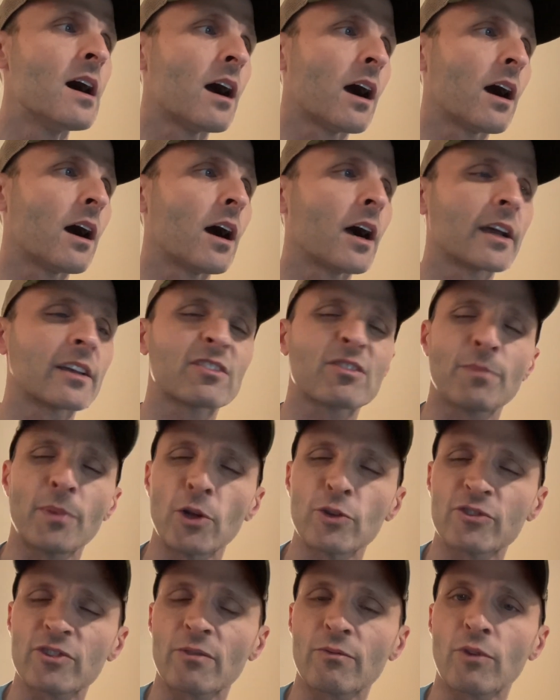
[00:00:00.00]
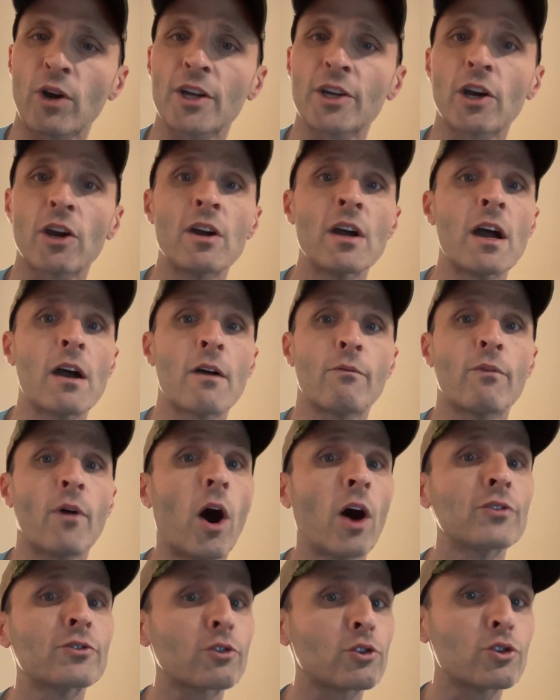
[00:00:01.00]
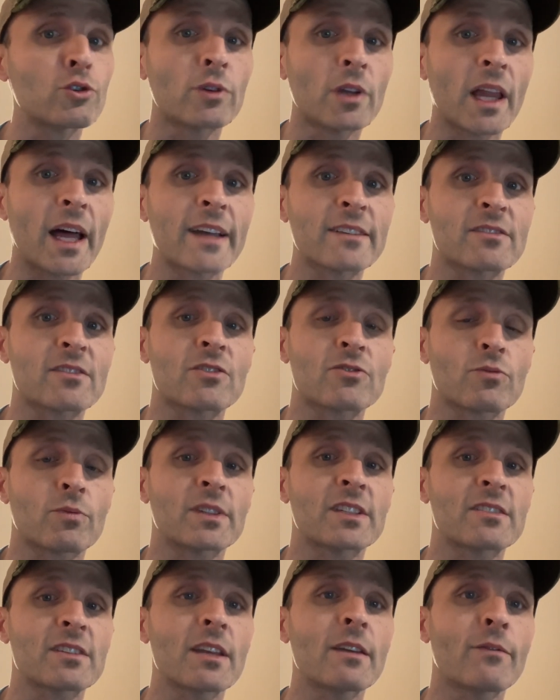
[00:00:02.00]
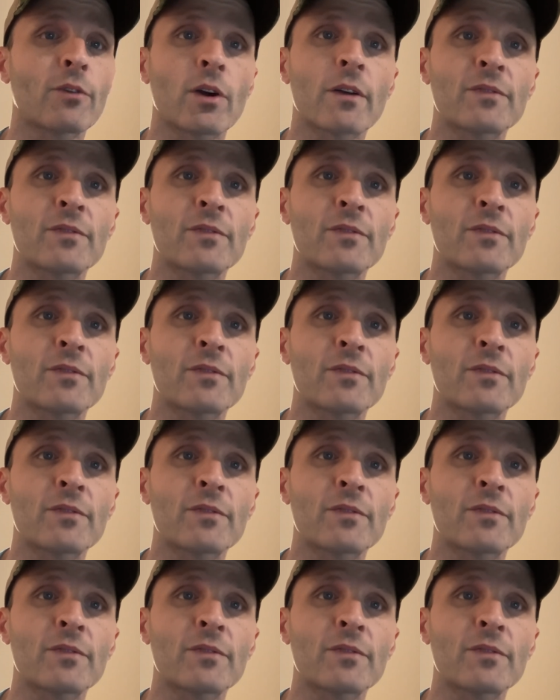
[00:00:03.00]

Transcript: Uh, explosive runner, underutilized as a receiver.